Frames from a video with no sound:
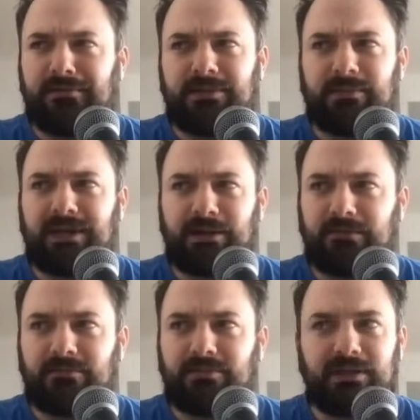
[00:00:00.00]
He might not
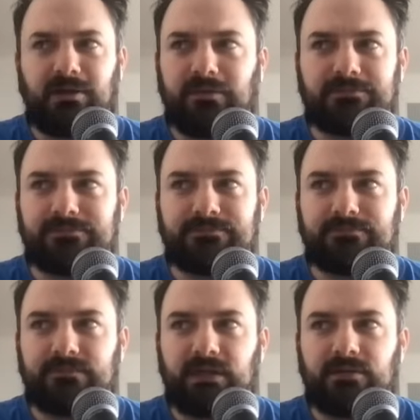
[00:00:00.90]
even be on
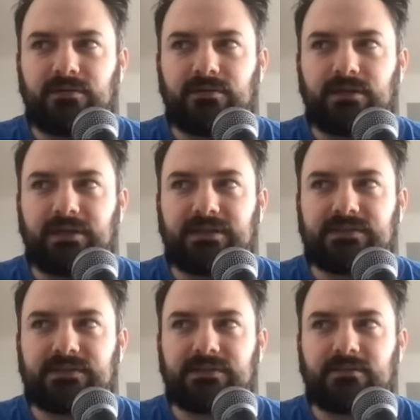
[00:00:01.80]
I
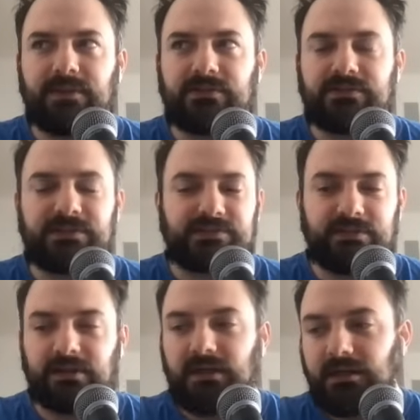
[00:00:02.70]
guess, the Patriots next
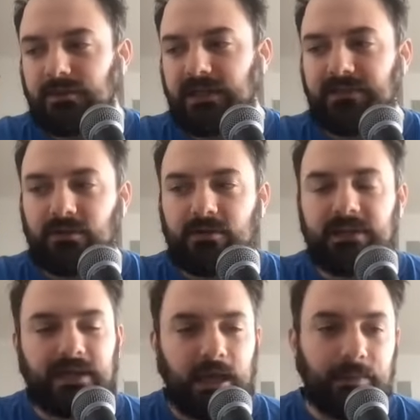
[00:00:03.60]
year. But like they're going to be
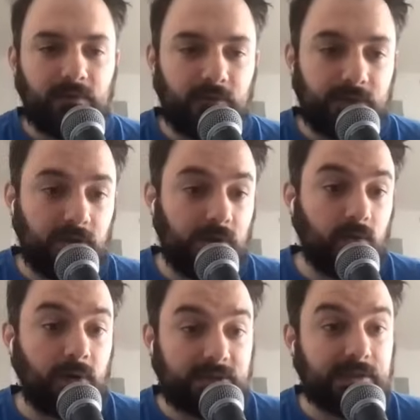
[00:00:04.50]
in cap hell for a year, no
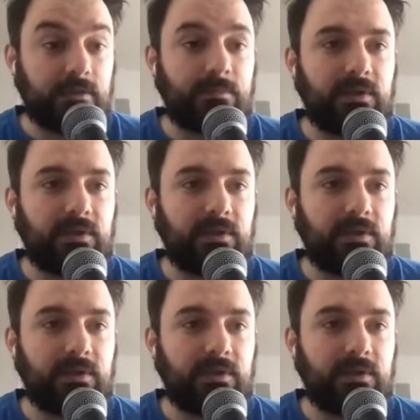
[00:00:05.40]
question.